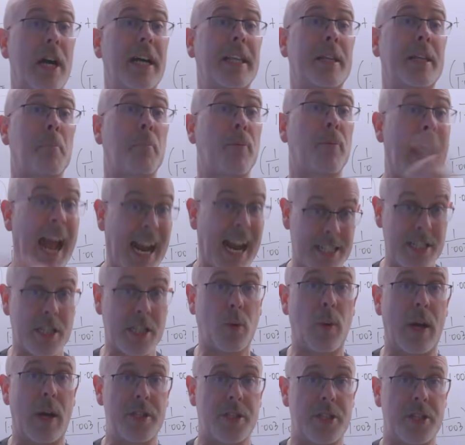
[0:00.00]
the practice
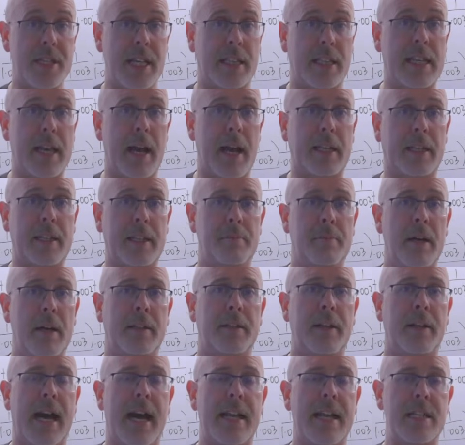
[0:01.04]
questions on the
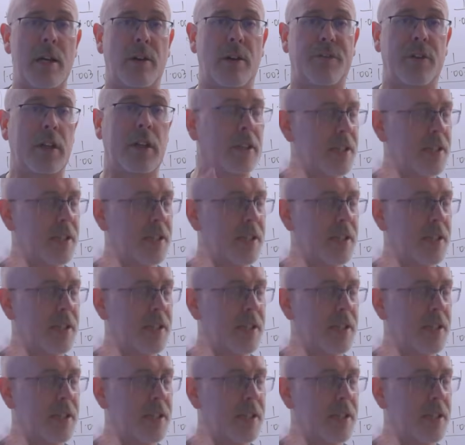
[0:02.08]
handout for you.